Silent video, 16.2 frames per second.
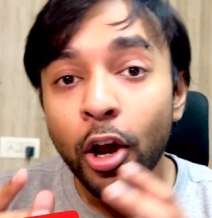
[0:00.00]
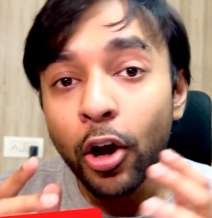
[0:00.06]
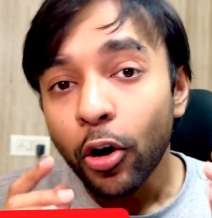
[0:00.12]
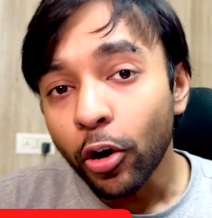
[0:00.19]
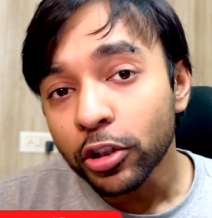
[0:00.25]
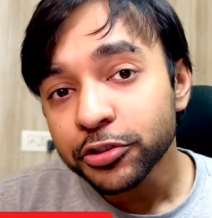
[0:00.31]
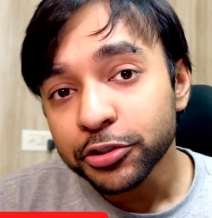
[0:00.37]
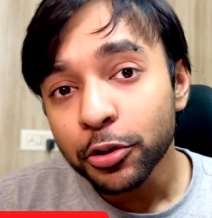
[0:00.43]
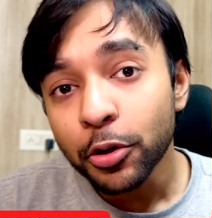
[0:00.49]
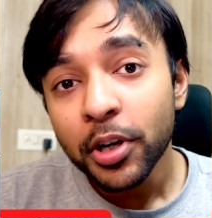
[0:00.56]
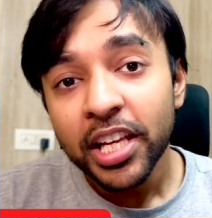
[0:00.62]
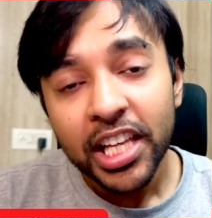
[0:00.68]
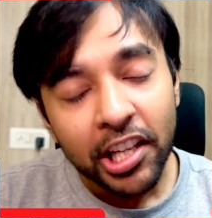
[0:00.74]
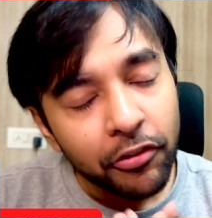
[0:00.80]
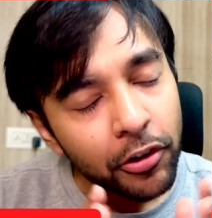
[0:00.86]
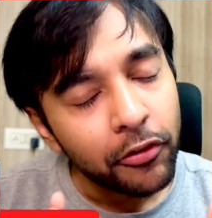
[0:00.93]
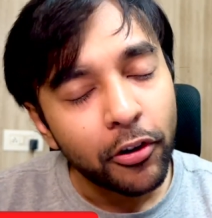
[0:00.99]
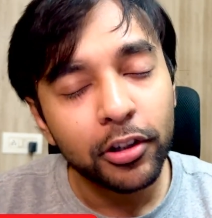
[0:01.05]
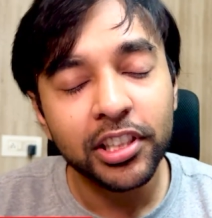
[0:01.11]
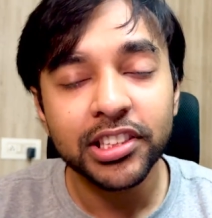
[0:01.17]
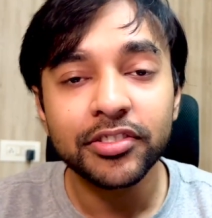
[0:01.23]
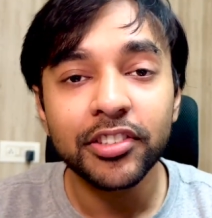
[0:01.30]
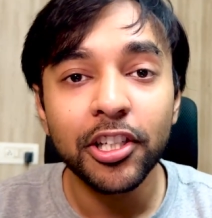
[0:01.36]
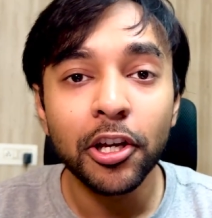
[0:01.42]
Also, if you found
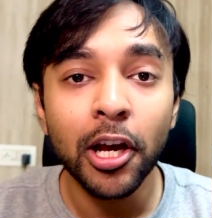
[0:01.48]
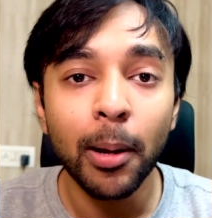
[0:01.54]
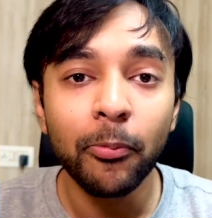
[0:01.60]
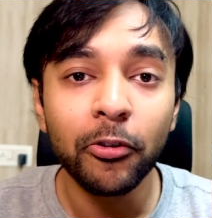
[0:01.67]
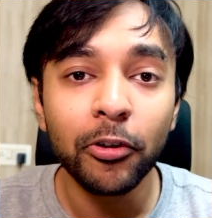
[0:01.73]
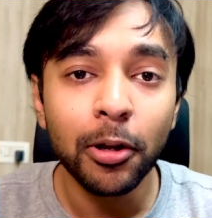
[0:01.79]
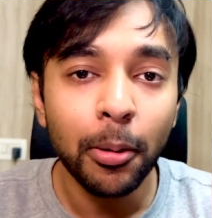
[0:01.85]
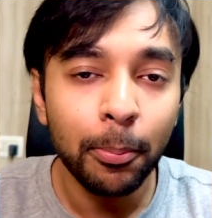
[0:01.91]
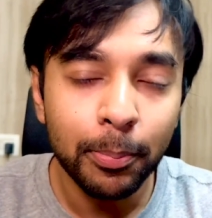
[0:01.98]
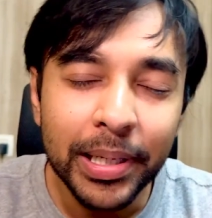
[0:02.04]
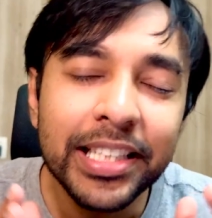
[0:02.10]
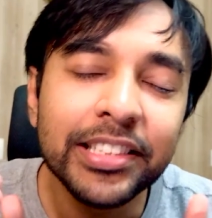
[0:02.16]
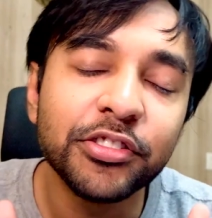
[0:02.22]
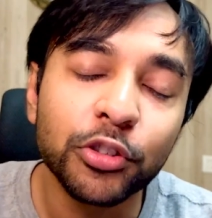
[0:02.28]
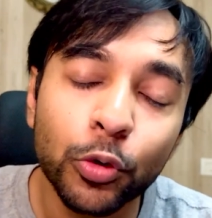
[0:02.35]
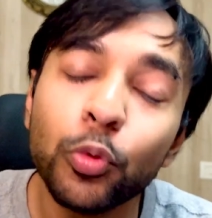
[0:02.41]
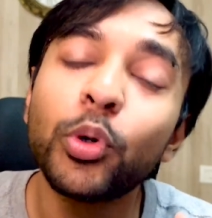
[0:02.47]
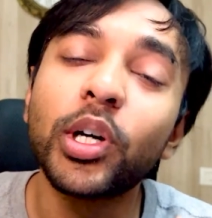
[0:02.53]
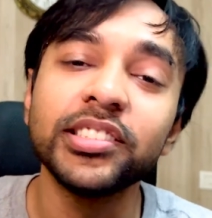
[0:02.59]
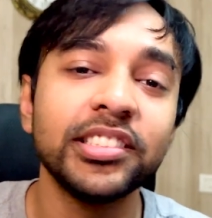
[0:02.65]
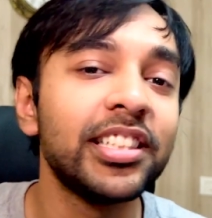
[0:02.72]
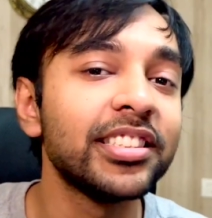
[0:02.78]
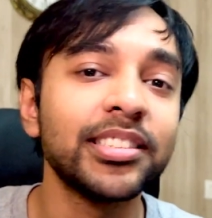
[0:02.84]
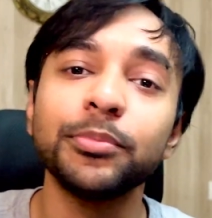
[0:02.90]
this video helpful, please do
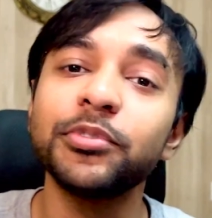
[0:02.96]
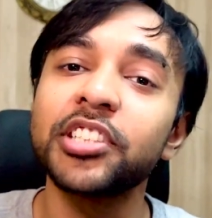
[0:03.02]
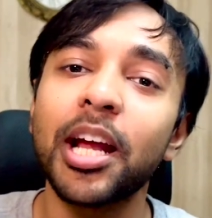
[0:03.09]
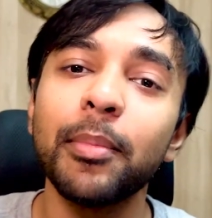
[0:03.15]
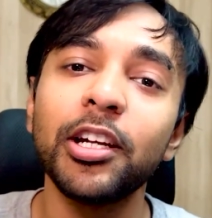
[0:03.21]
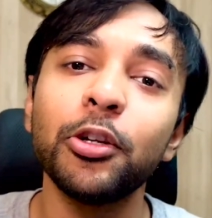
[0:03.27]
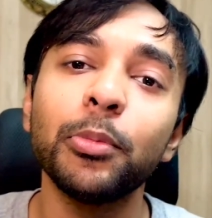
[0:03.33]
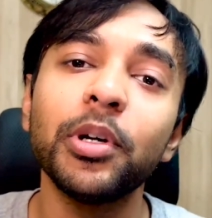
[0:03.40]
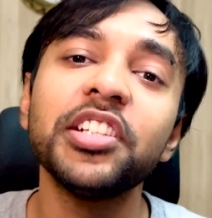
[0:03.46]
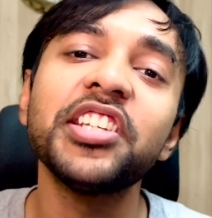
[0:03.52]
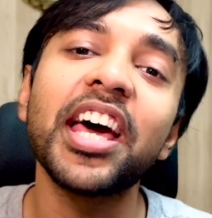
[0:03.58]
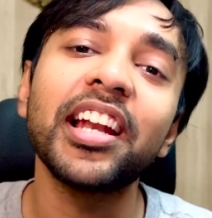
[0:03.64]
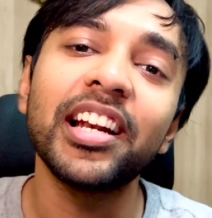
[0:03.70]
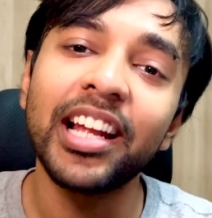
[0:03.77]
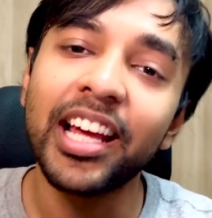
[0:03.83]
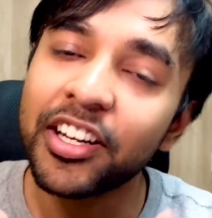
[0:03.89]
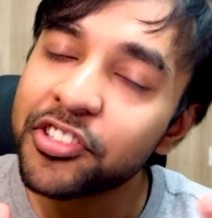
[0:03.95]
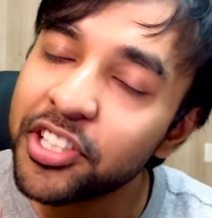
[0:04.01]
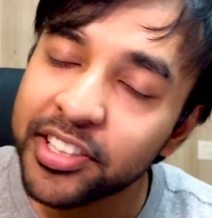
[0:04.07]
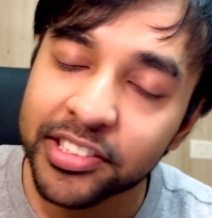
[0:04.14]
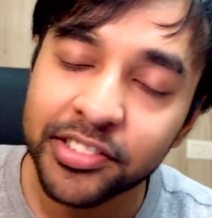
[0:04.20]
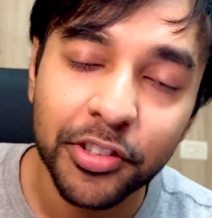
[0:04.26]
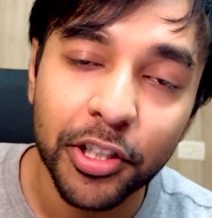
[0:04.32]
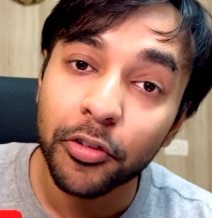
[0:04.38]
consider subscribing to my channel and share
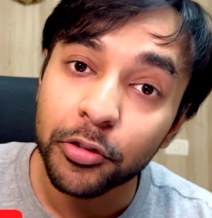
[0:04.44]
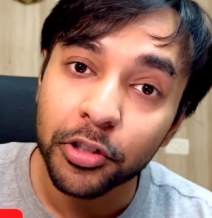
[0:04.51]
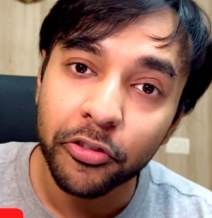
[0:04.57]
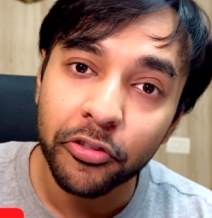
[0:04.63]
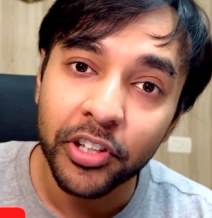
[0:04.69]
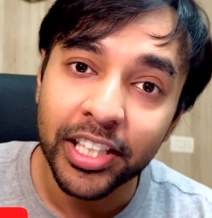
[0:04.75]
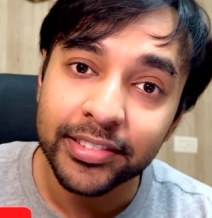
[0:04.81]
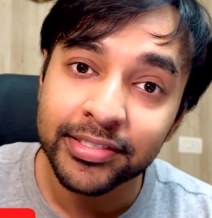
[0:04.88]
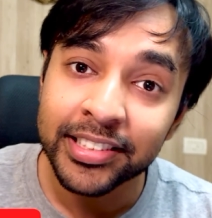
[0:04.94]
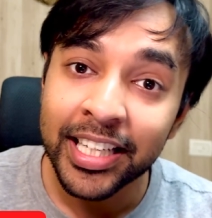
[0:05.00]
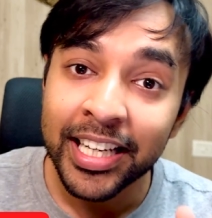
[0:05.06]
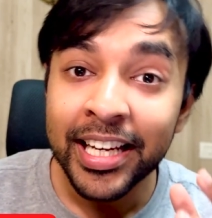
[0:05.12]
this with your friends.